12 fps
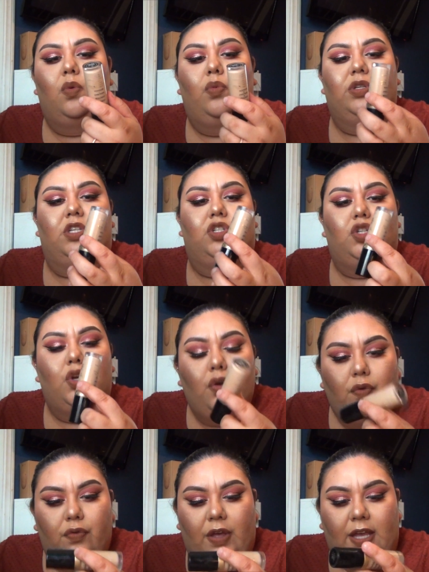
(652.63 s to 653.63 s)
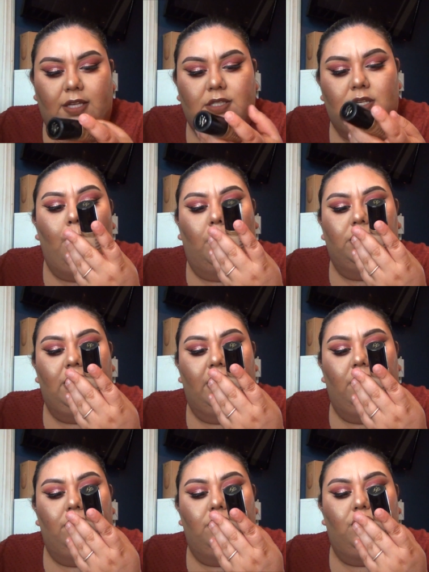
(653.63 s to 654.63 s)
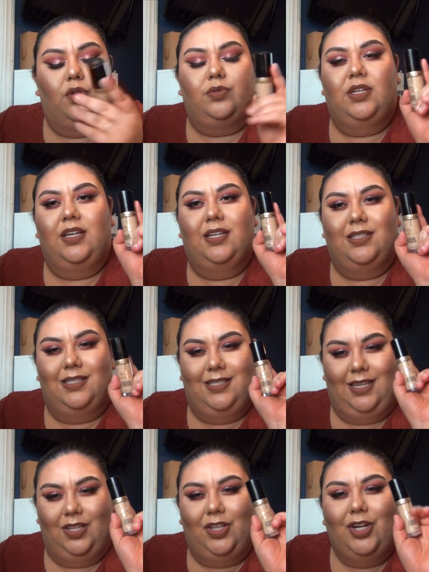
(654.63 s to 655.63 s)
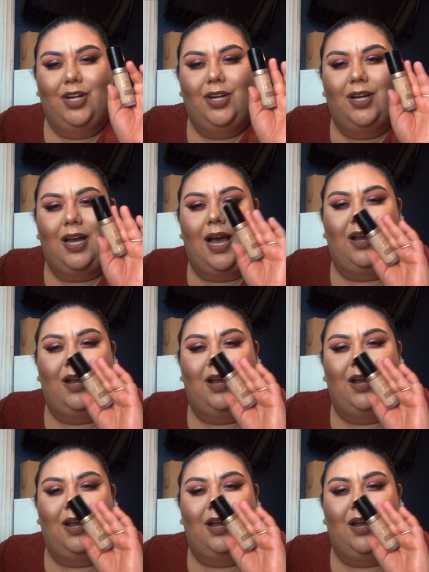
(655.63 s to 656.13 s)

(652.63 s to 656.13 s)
was a Too Faced multi-use sculpting concealer.